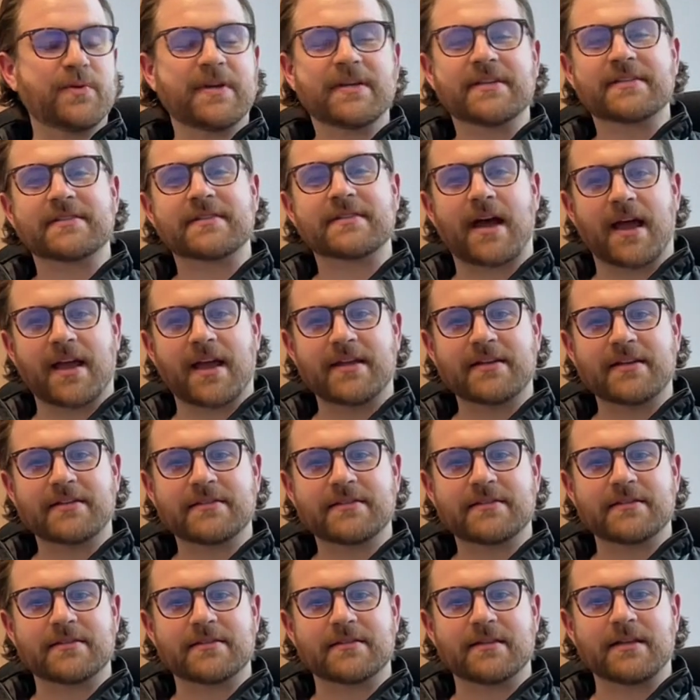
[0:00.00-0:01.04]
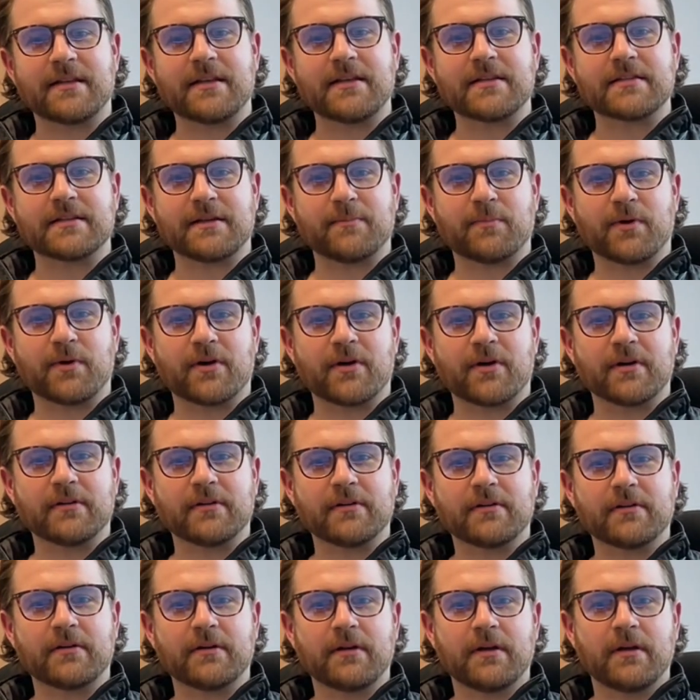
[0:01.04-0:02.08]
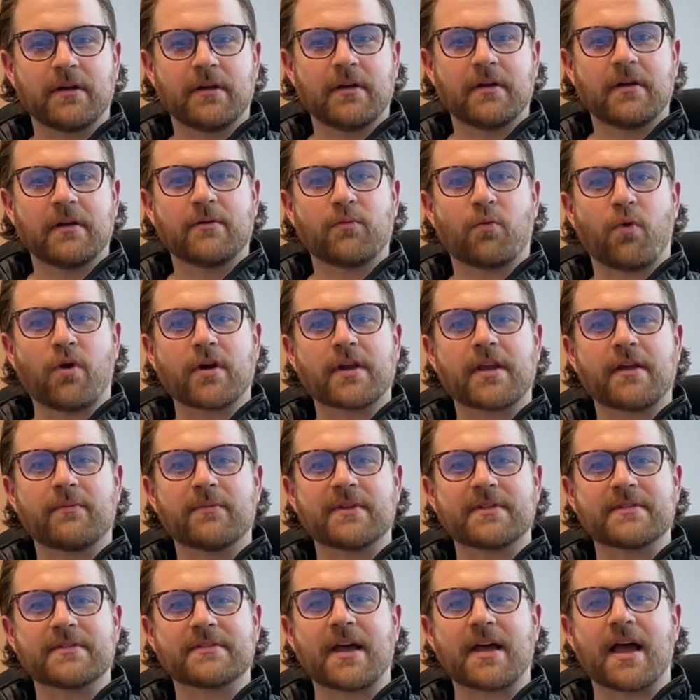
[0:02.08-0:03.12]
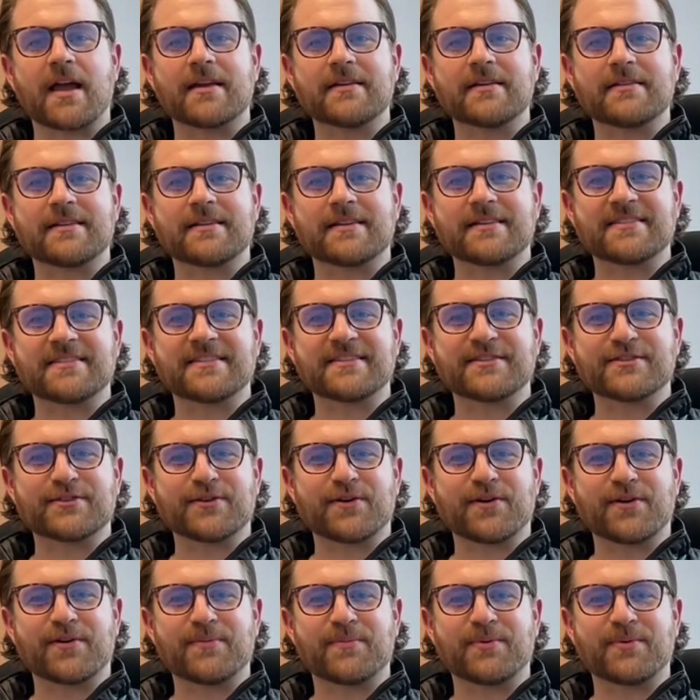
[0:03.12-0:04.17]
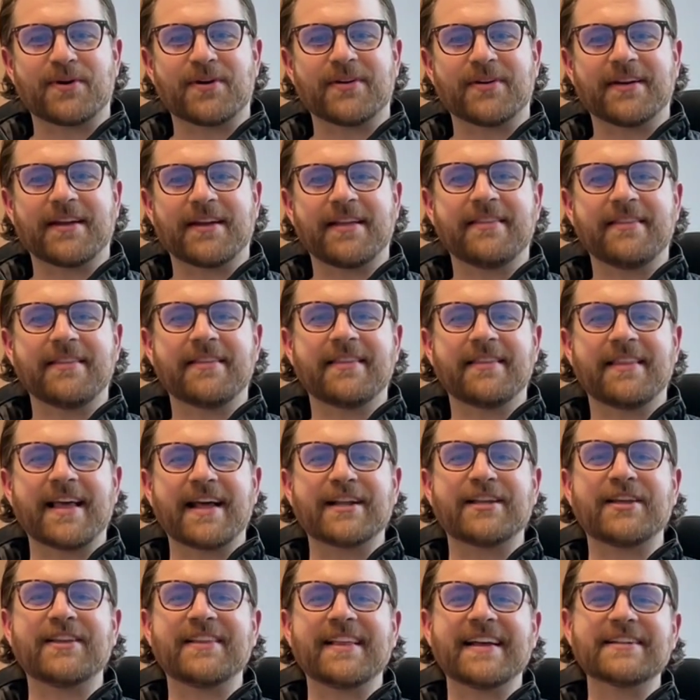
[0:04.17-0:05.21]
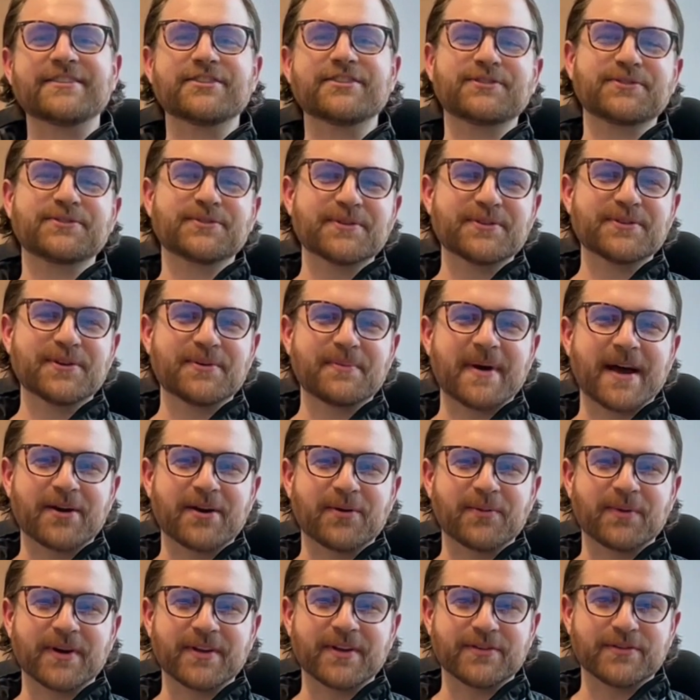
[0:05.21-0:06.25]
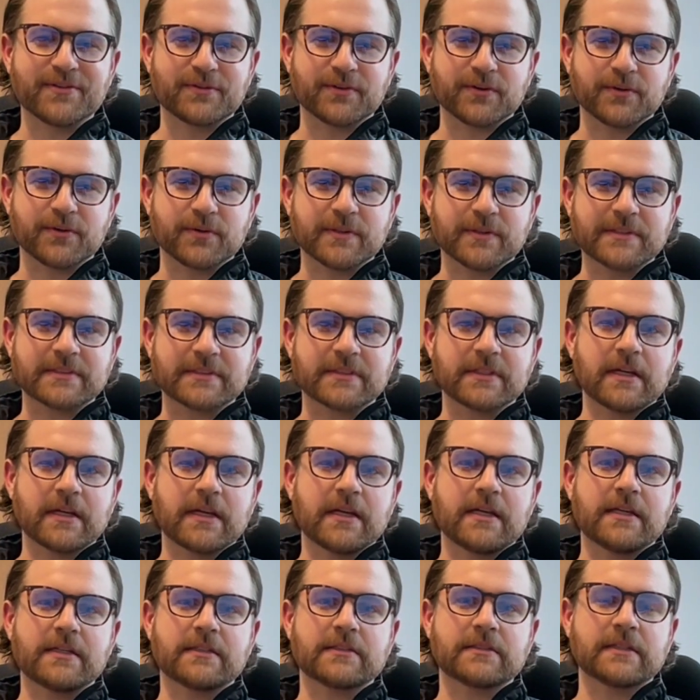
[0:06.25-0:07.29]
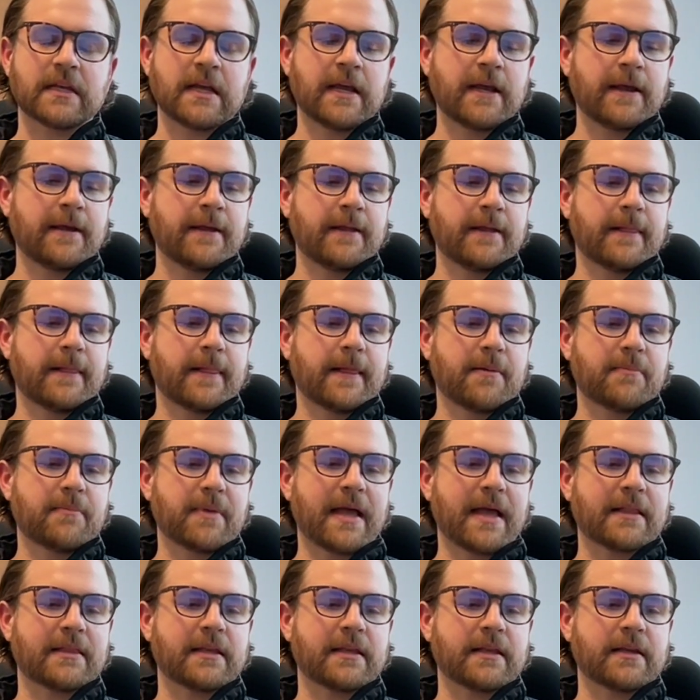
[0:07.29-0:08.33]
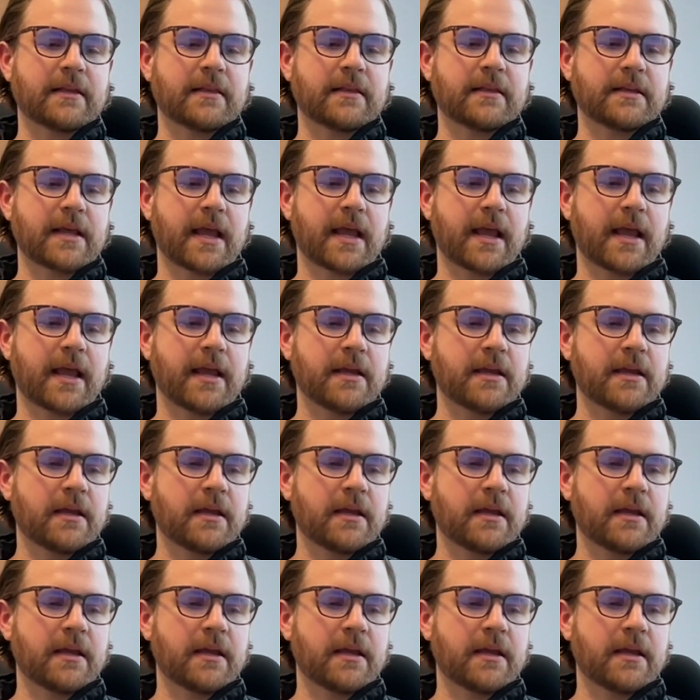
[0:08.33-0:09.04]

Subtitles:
science is the easy part. Working with scientists is the hard part. And that's true no matter what you do, is at the end of the day,